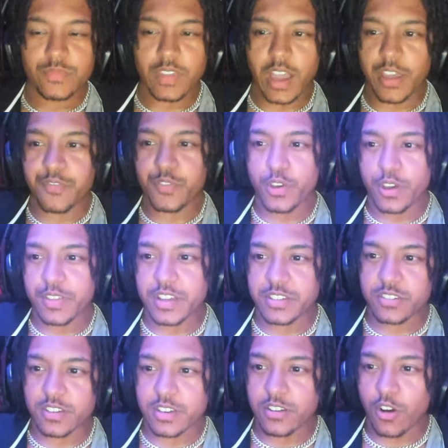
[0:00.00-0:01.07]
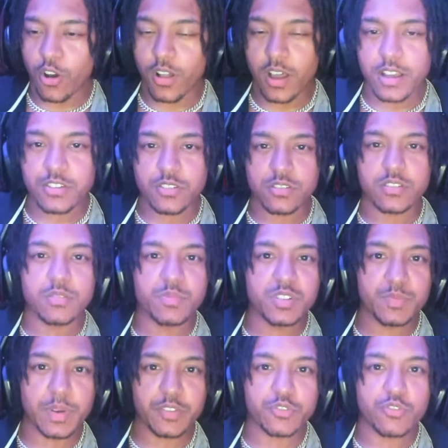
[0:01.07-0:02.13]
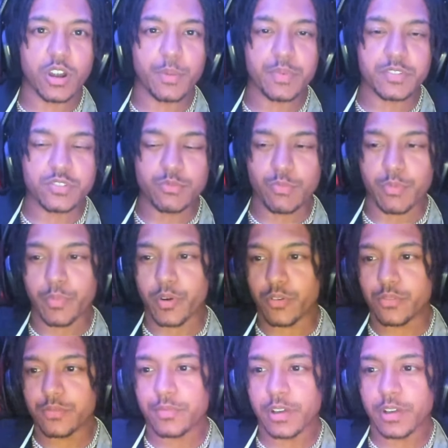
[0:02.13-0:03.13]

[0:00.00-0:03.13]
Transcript: I feel like that's like all eyes on him. He's about to drop at the Super Bowl.